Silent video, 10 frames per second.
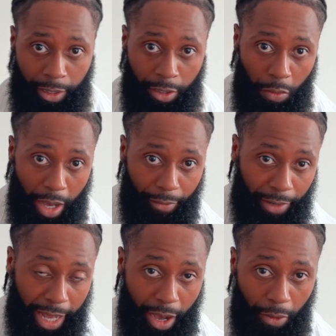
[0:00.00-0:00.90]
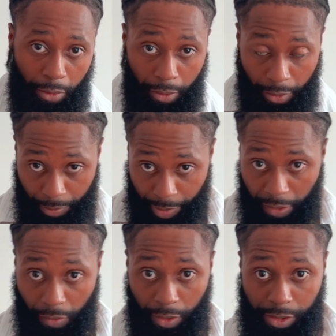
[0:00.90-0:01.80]
You have now been
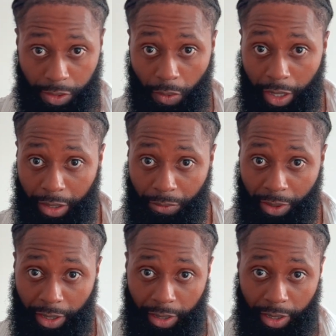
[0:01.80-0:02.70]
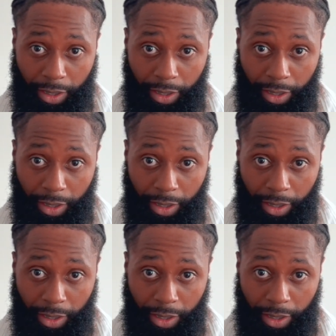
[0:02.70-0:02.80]
on a Soul Elevator.